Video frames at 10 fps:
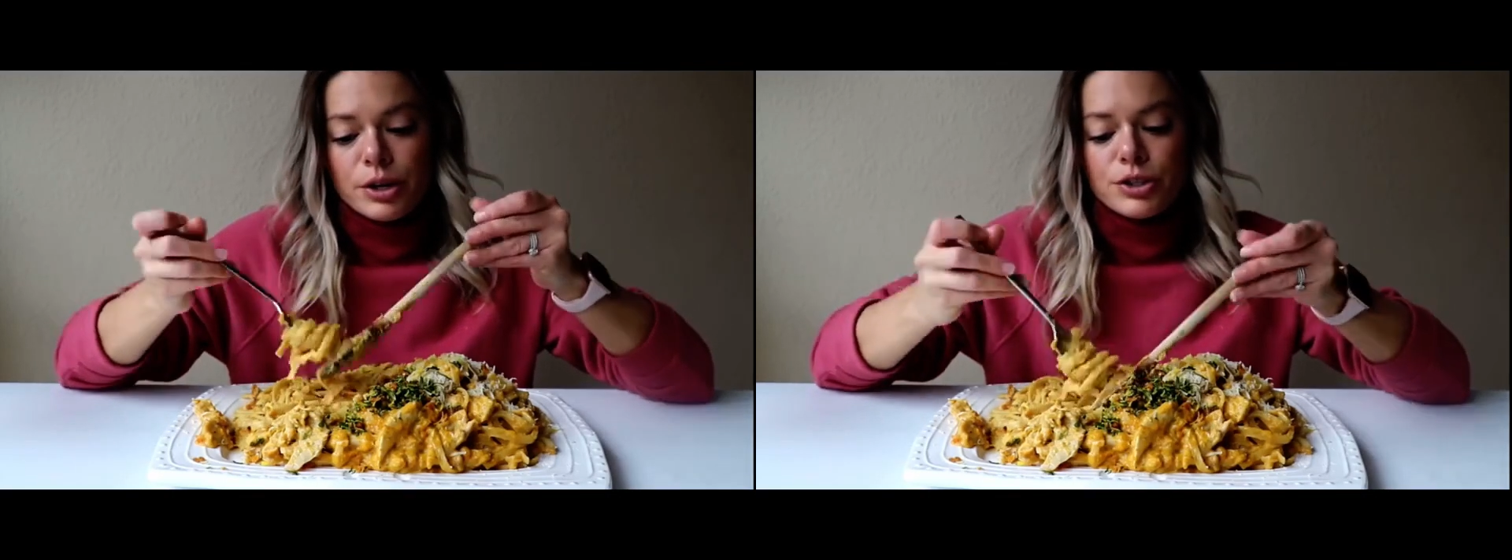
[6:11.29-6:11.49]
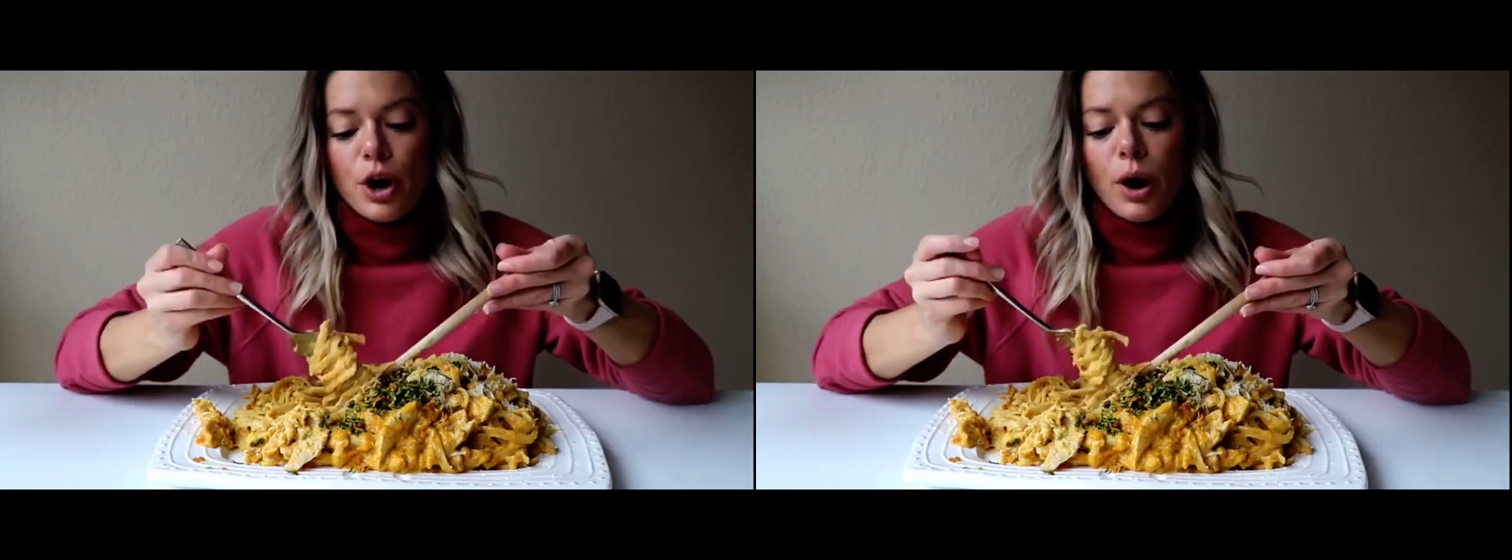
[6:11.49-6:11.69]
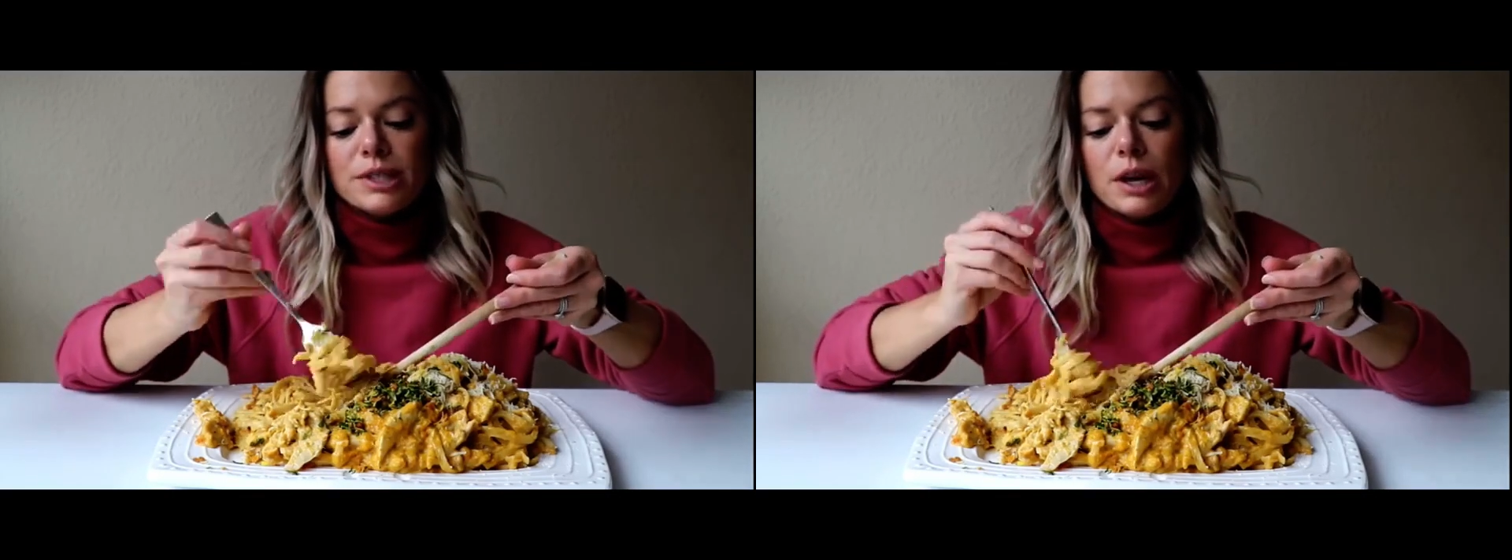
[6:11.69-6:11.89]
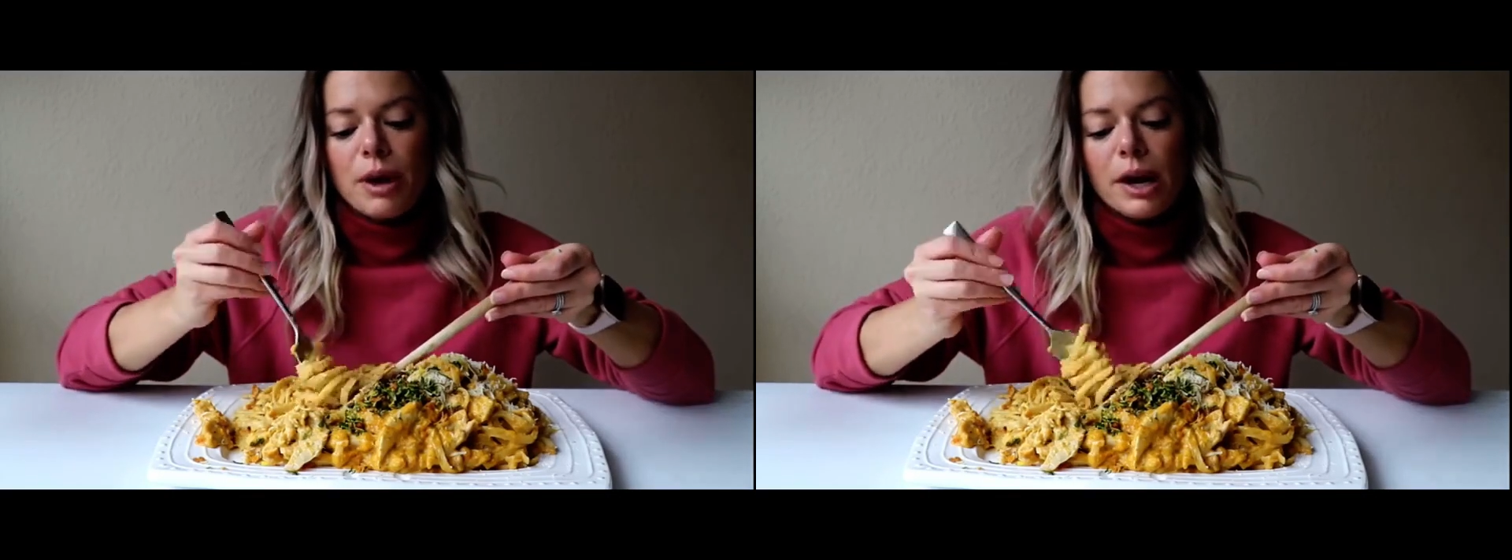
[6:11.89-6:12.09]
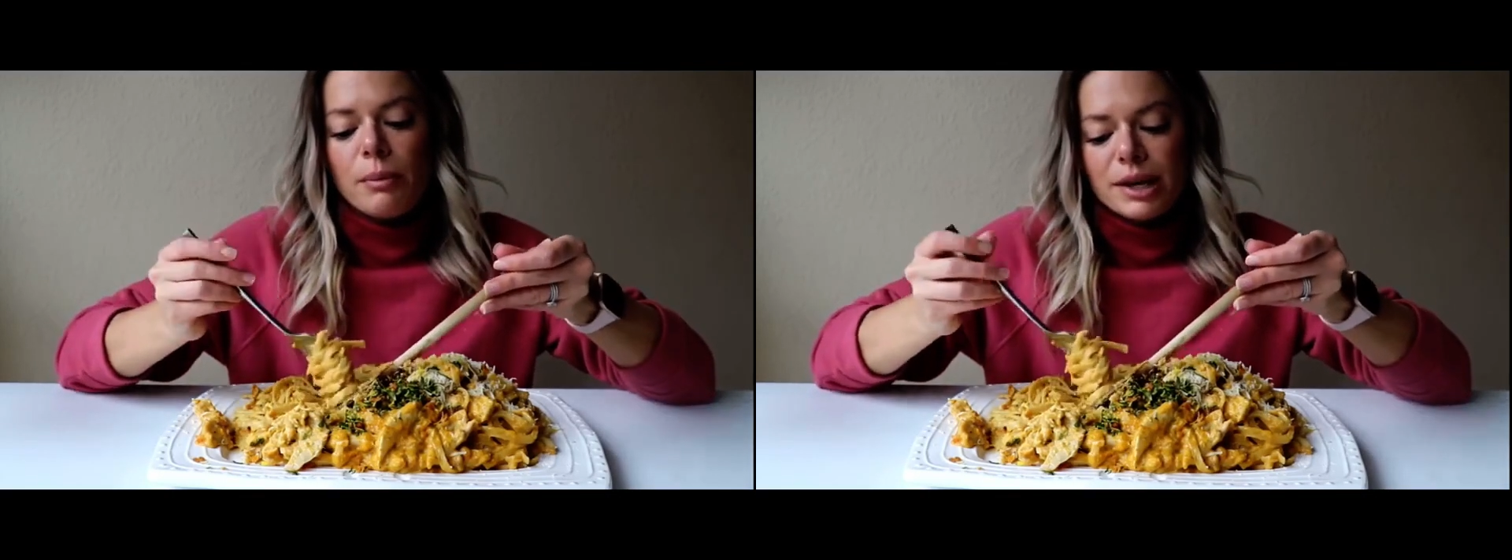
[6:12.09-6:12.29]
So I was thinking
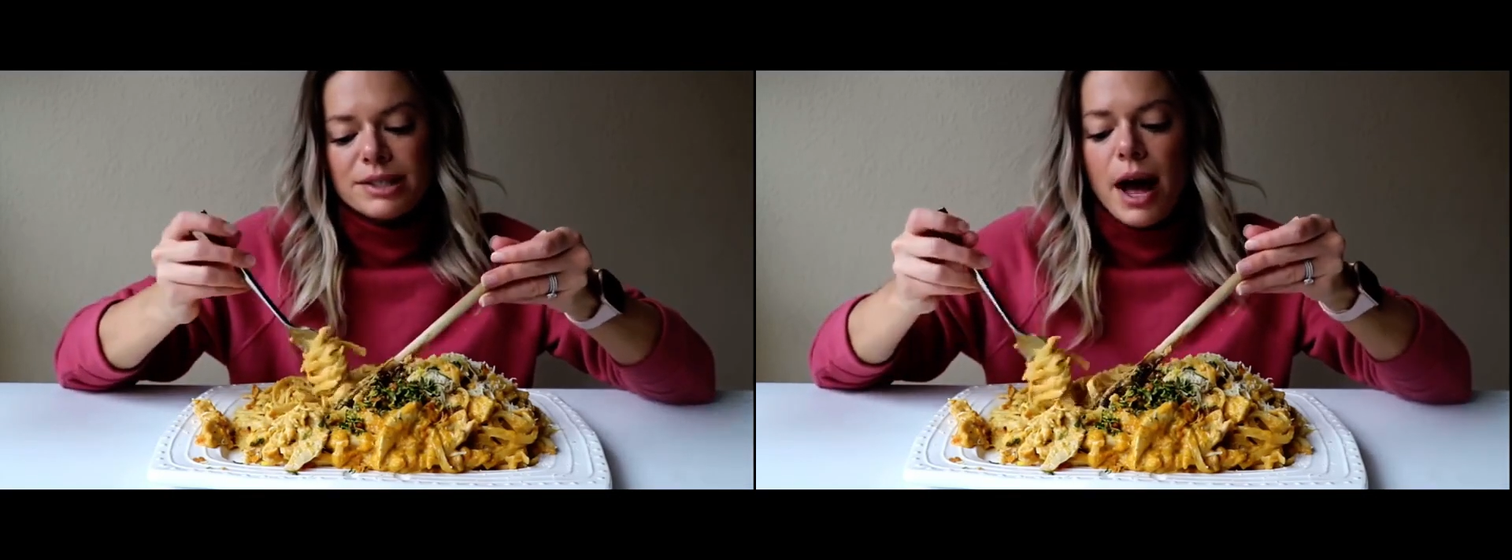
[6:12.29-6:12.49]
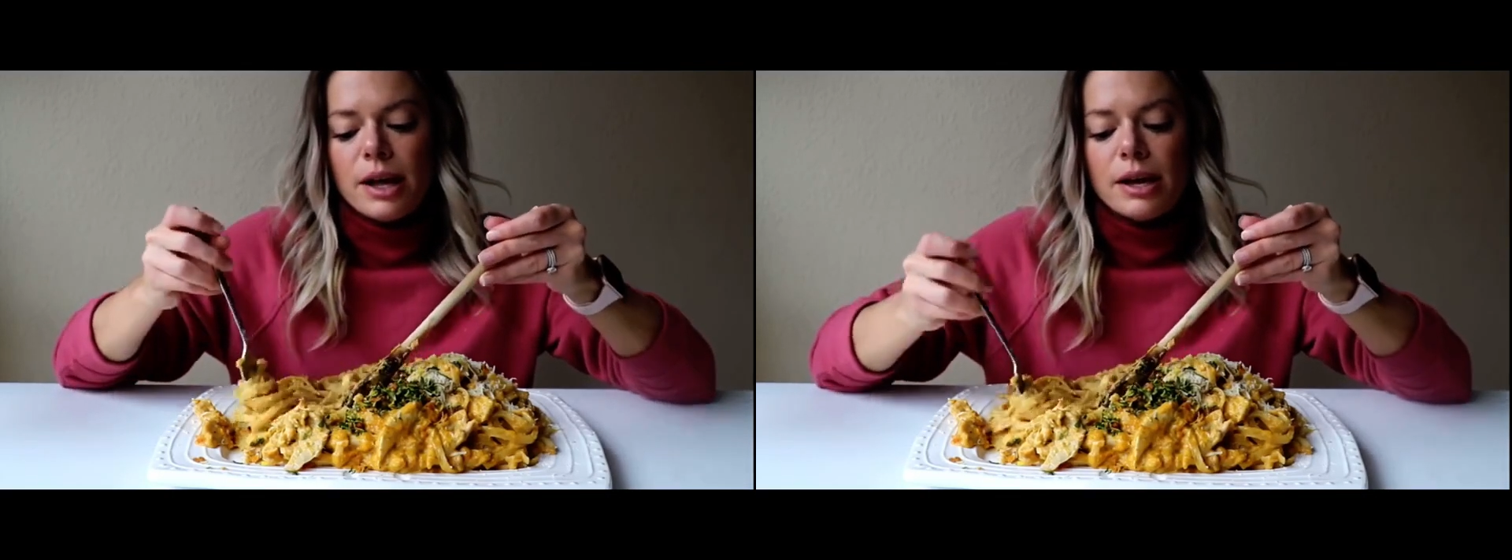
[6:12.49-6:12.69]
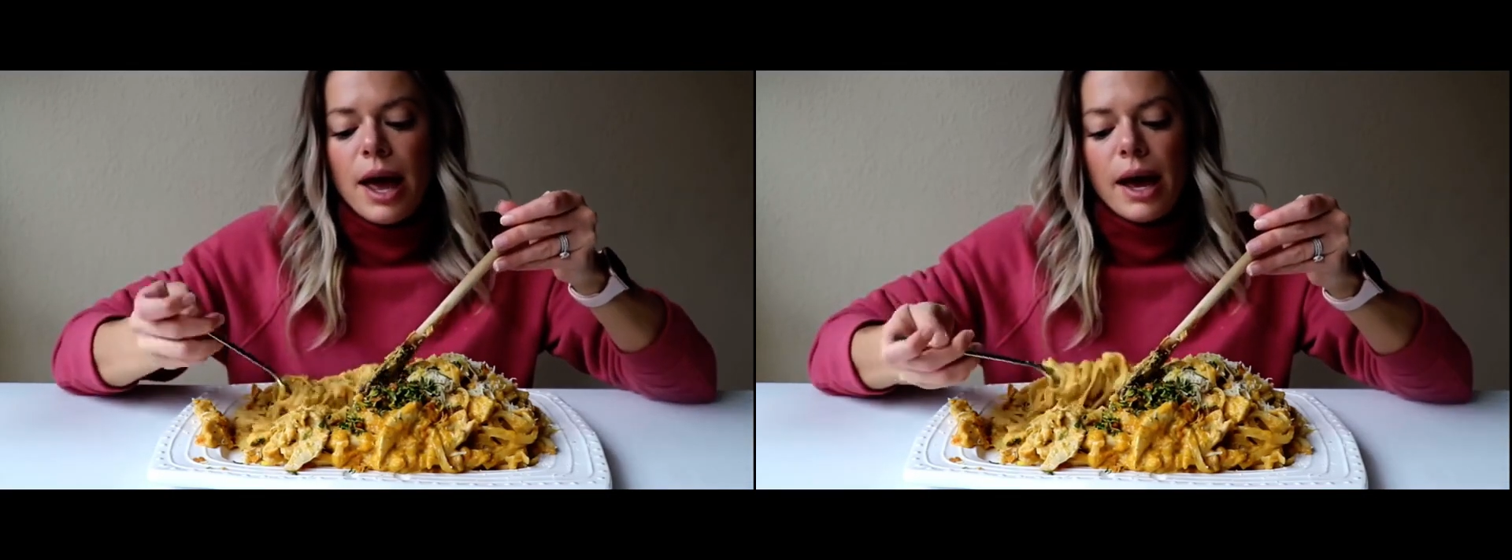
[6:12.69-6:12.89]
maybe I can make a salad